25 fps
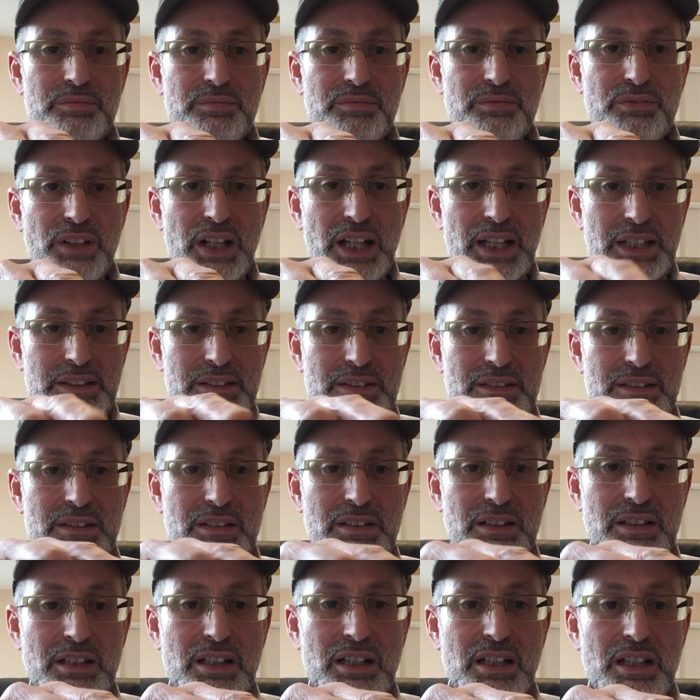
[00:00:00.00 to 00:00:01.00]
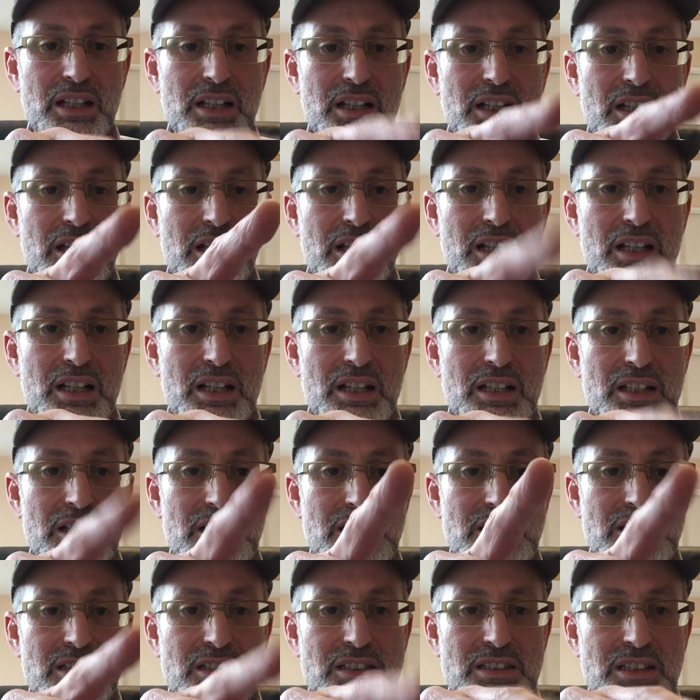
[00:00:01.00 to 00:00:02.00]
flat.
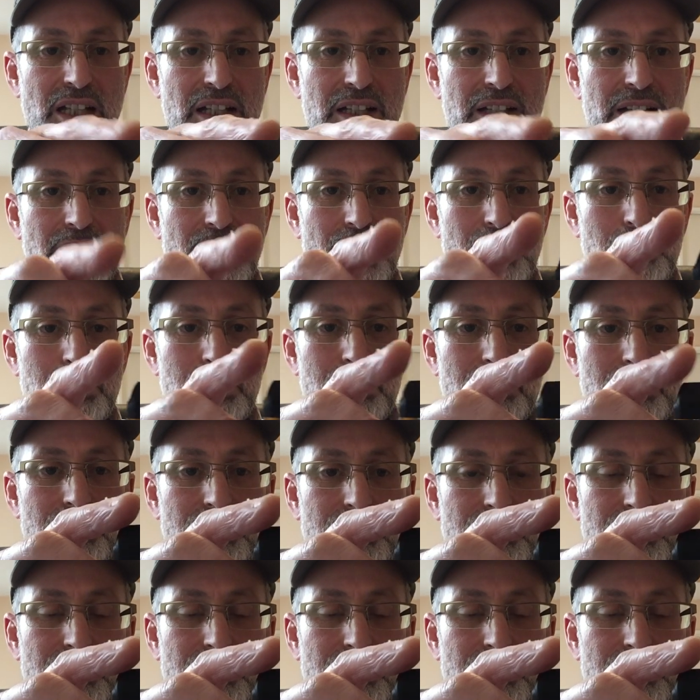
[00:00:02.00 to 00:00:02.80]
This is standing up.